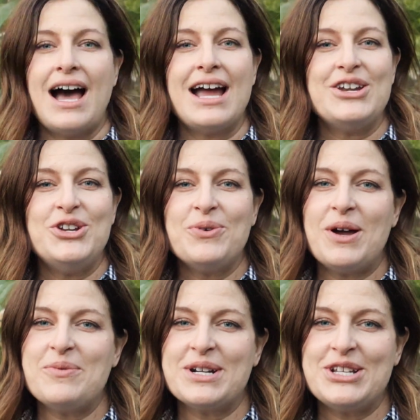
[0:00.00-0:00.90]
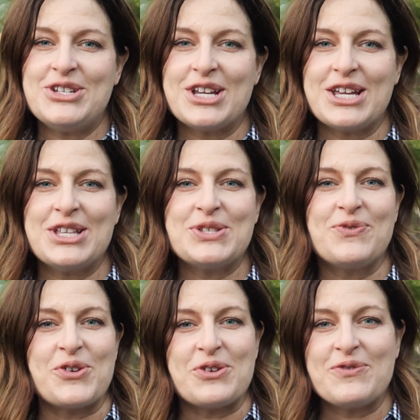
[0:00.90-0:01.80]
I knew I wanted chickens
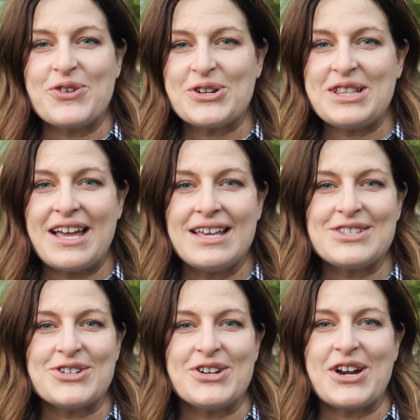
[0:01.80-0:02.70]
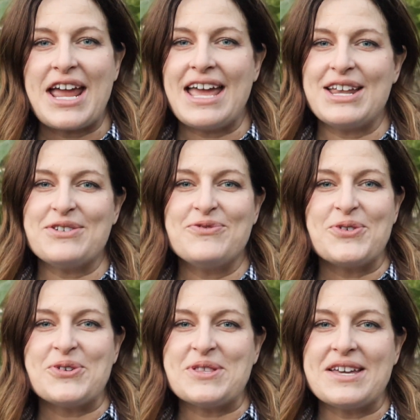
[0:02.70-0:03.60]
for the fertilizer and
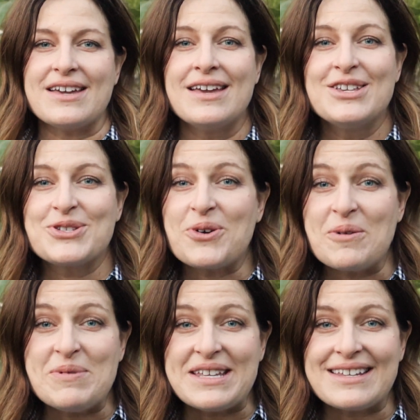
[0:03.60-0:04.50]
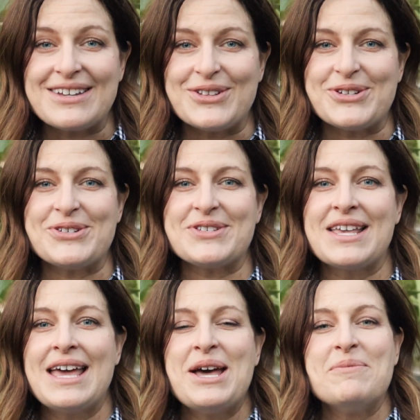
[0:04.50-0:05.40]
for the scorpion killers,
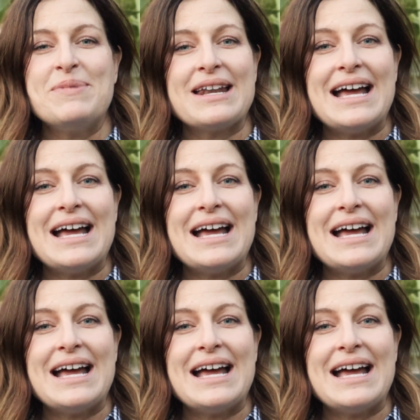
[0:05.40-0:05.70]
but